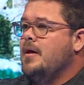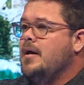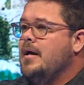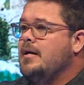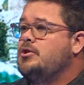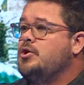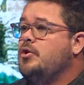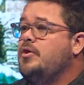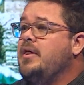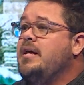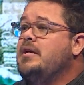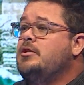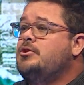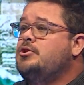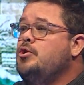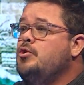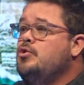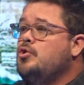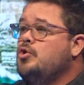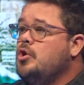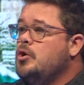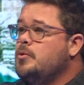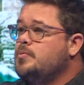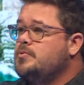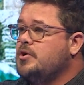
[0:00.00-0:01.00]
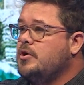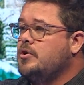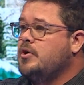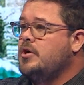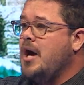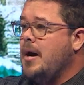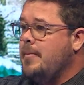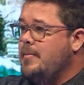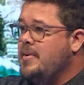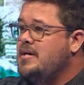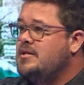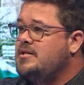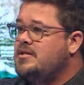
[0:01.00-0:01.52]
And so these two groups are
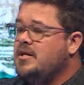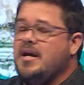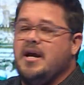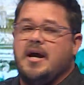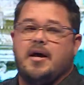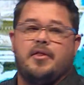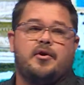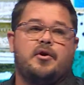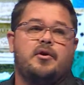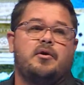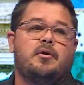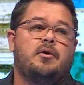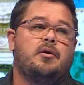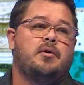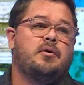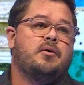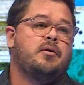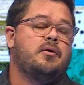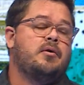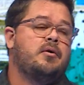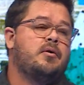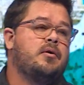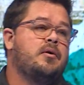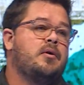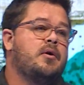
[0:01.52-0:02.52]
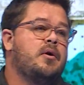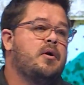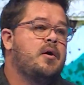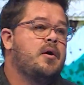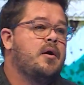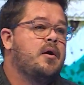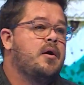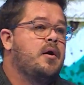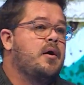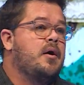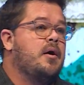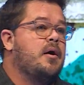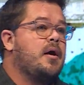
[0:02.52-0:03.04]
coming together,
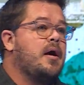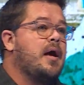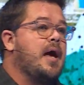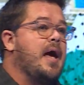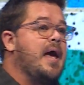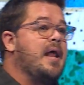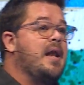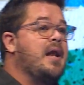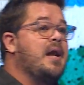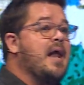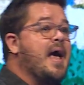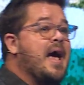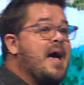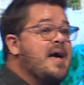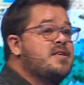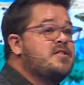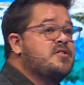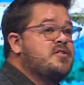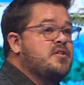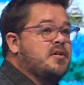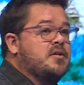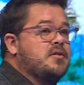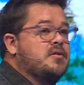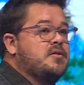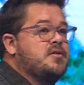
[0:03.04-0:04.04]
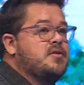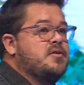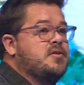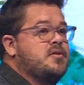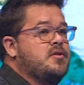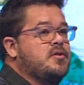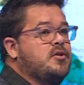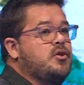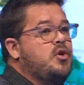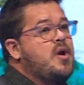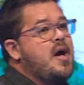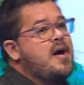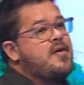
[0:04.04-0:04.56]
and in
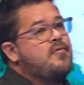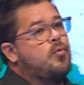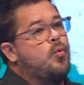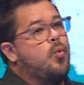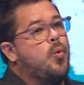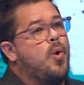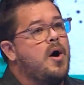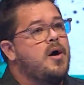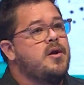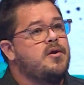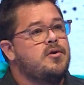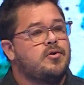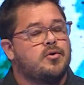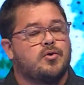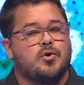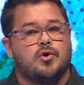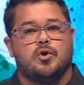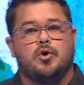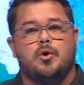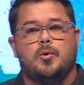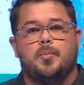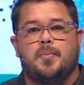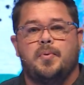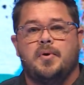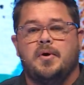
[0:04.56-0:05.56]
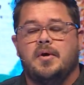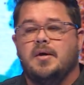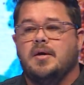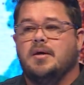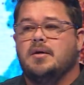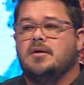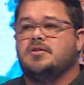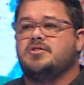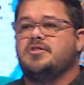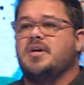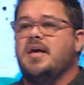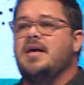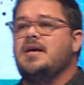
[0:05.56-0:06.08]
essence, you have one group
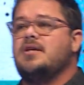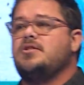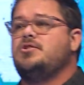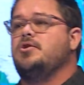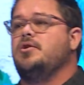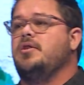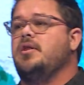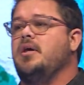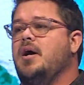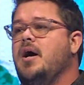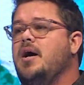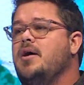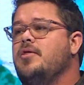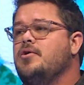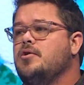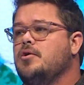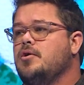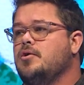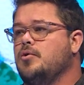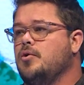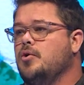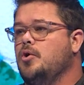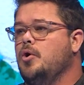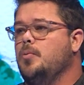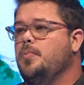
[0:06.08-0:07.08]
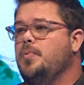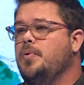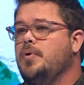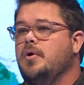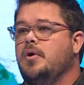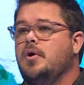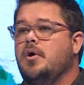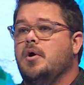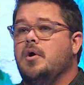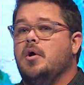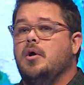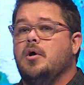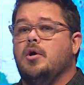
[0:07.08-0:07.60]
saying to the other group,
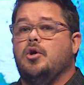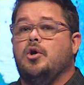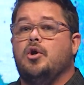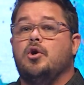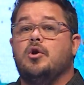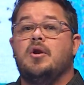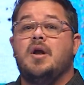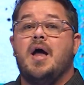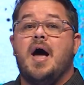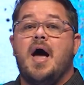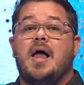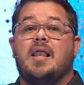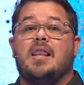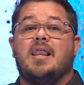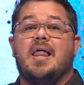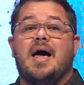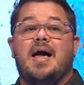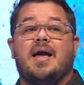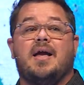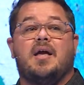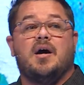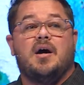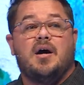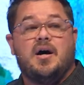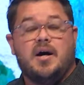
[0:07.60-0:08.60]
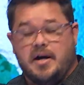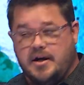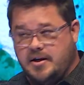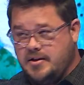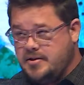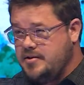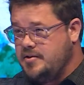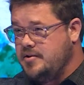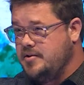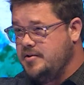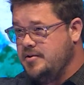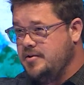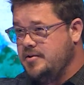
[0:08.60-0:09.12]
You're not like
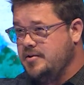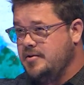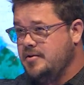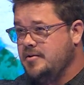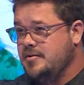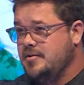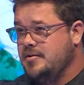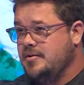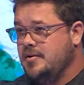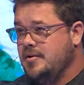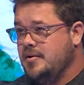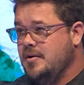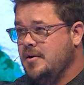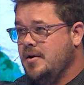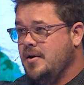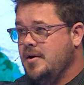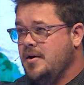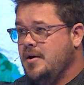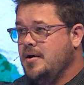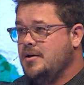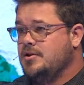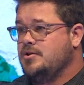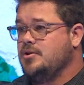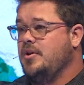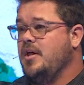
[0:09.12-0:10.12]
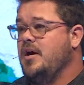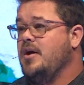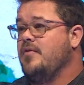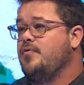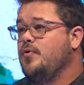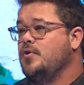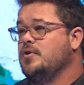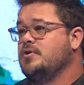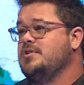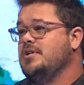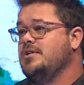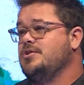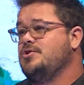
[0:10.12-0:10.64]
us. So
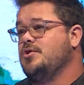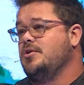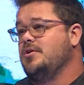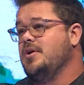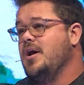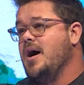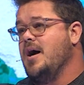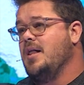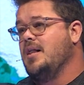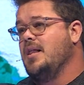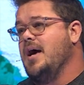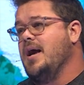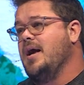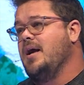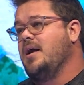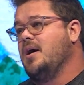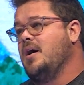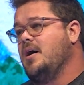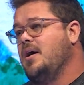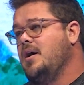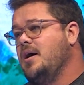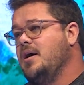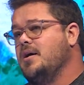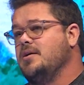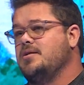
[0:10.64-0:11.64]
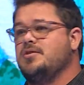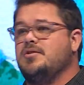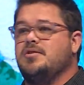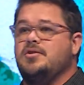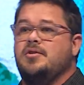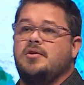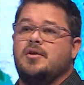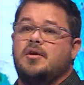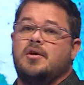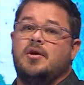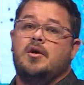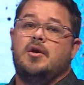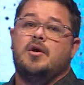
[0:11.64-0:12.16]
therefore, since you're not like
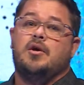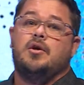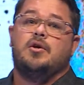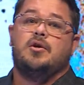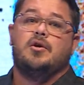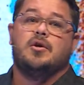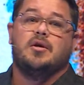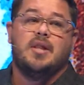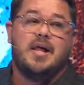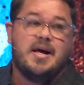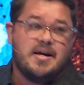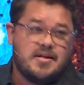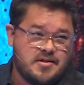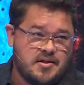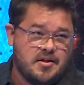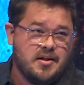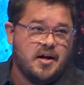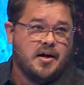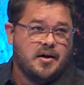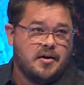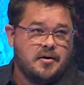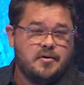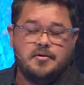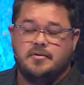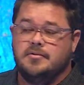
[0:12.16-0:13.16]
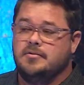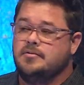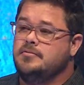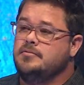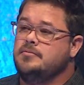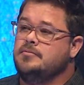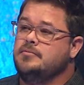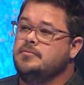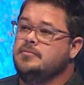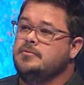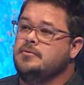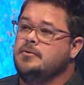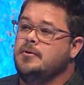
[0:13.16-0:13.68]
us, you're less than.
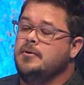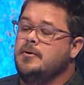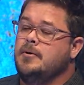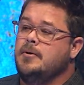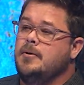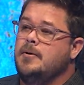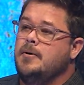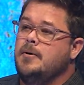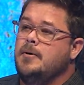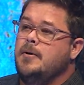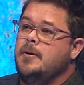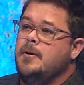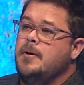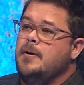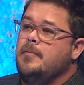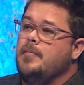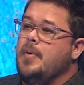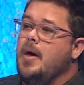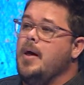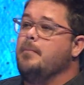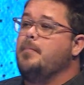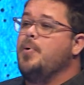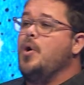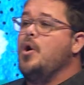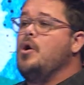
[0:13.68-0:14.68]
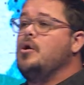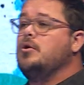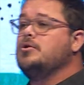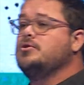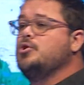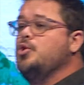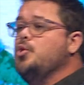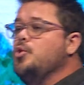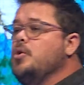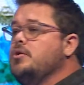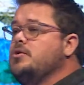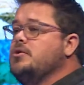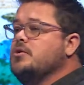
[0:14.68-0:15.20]
And Paul's
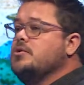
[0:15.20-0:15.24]
going